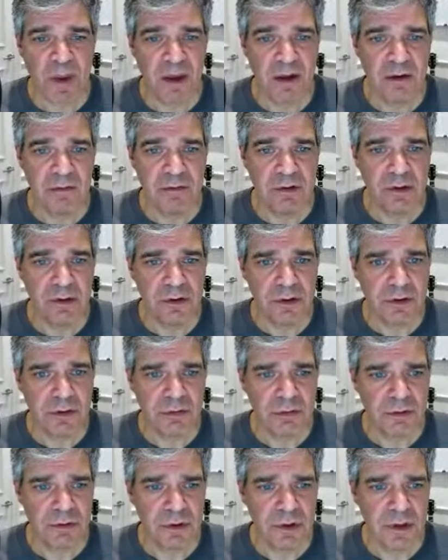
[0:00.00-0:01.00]
And if you look
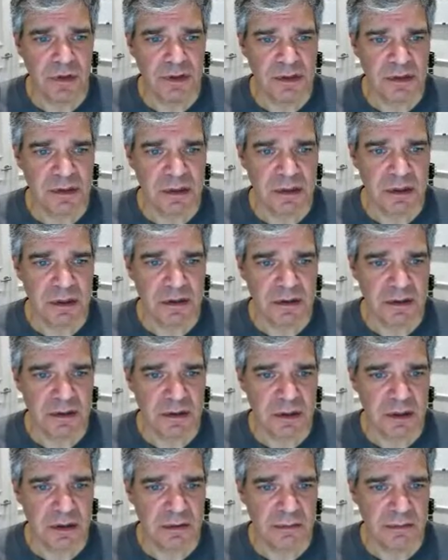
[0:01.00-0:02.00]
through this,
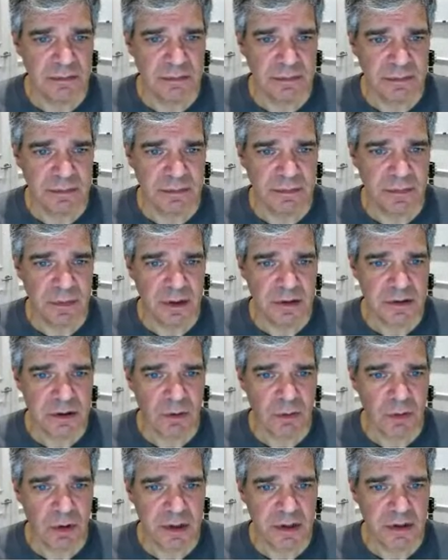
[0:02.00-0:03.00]
it's
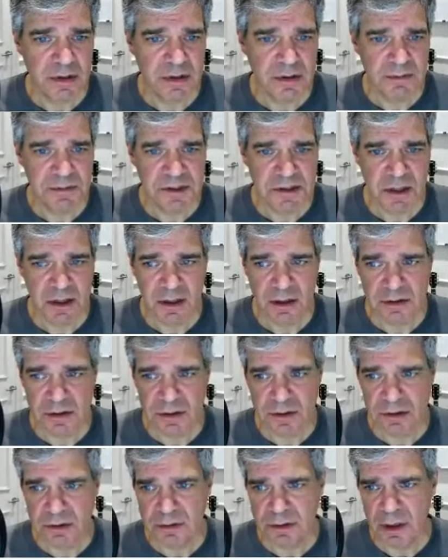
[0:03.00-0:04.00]
quite
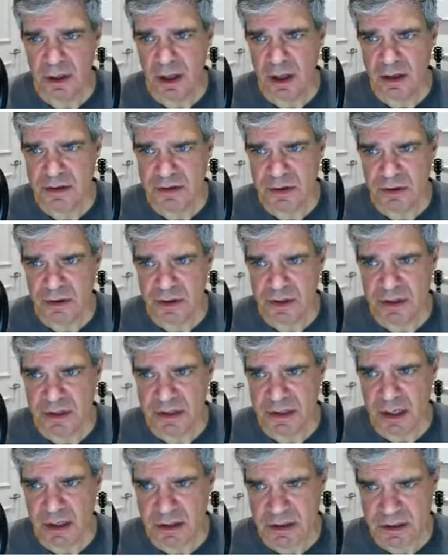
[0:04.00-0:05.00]
substantial. It has all
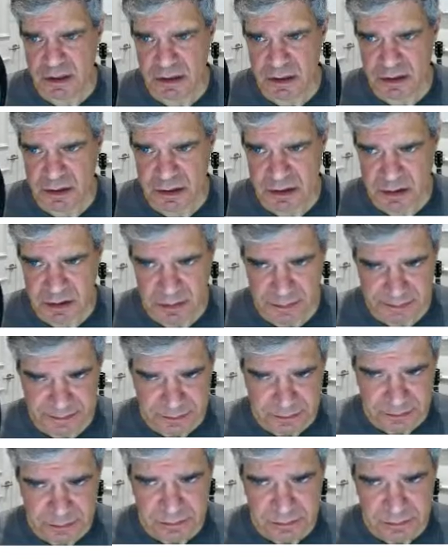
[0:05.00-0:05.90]
these sections